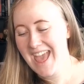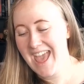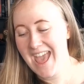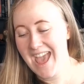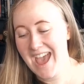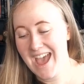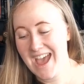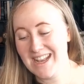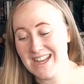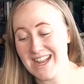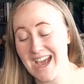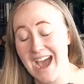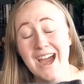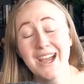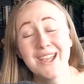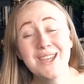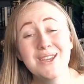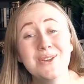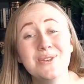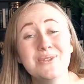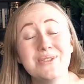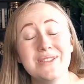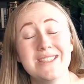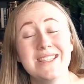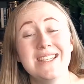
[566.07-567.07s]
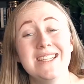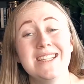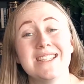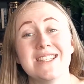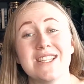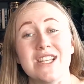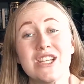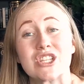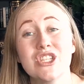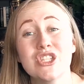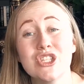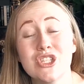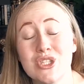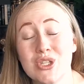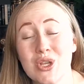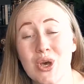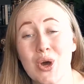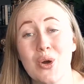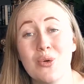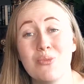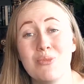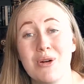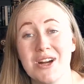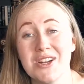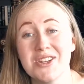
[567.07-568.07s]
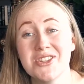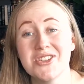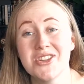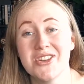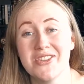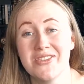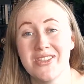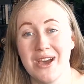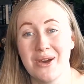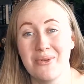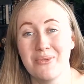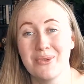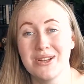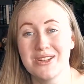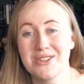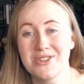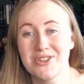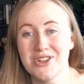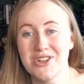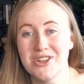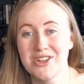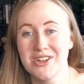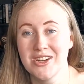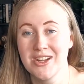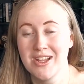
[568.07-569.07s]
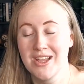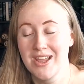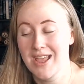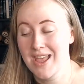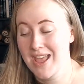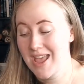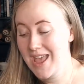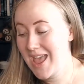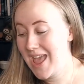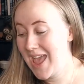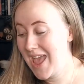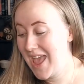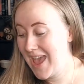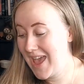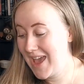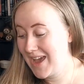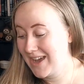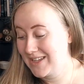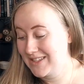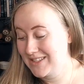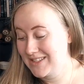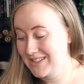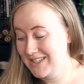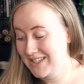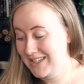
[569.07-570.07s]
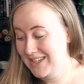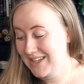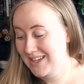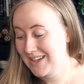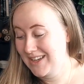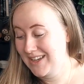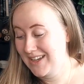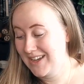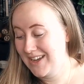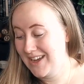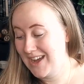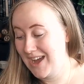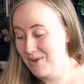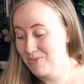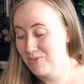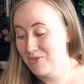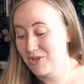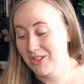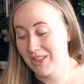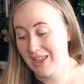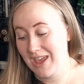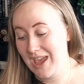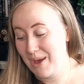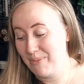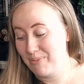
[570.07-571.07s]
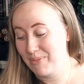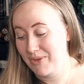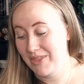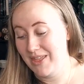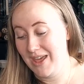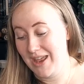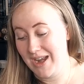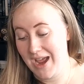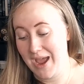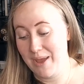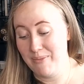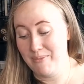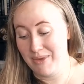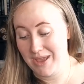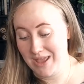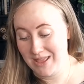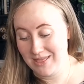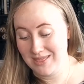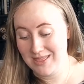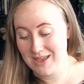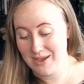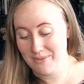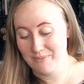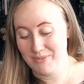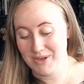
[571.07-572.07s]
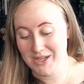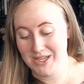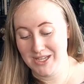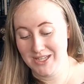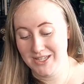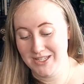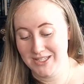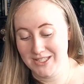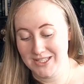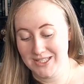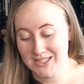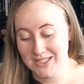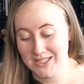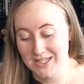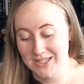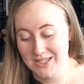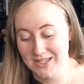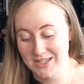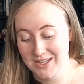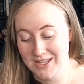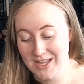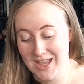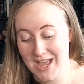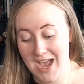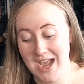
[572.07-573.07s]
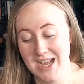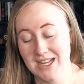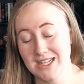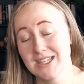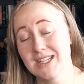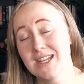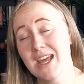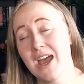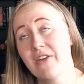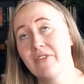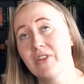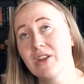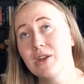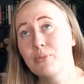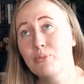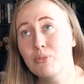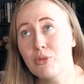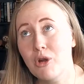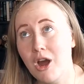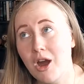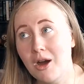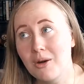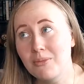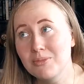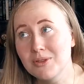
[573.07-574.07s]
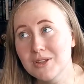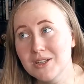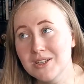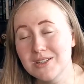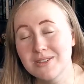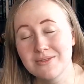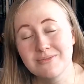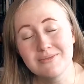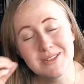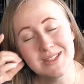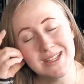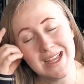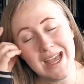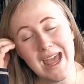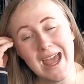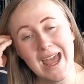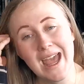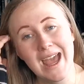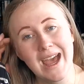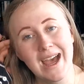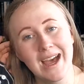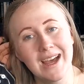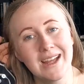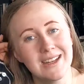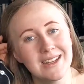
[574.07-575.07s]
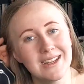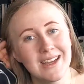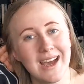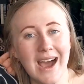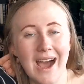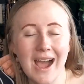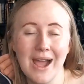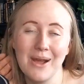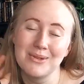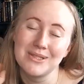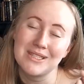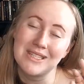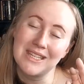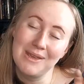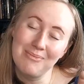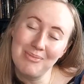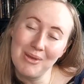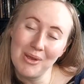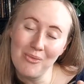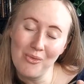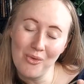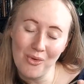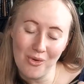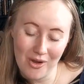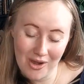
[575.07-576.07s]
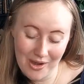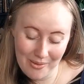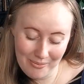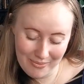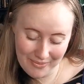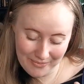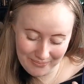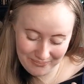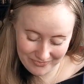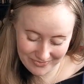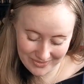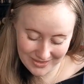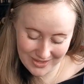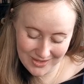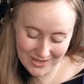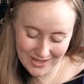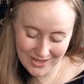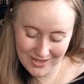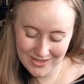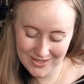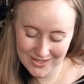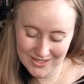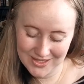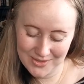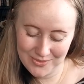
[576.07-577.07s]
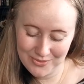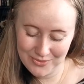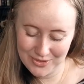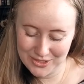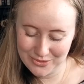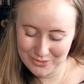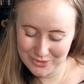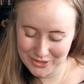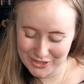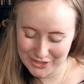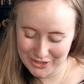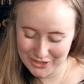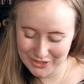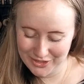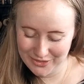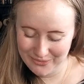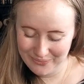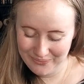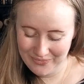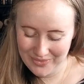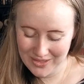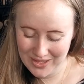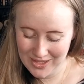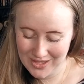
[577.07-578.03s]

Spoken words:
And I used these so much that winter, and I'm really happy that I made them because I didn't have any problems and I was keeping warm, which was good.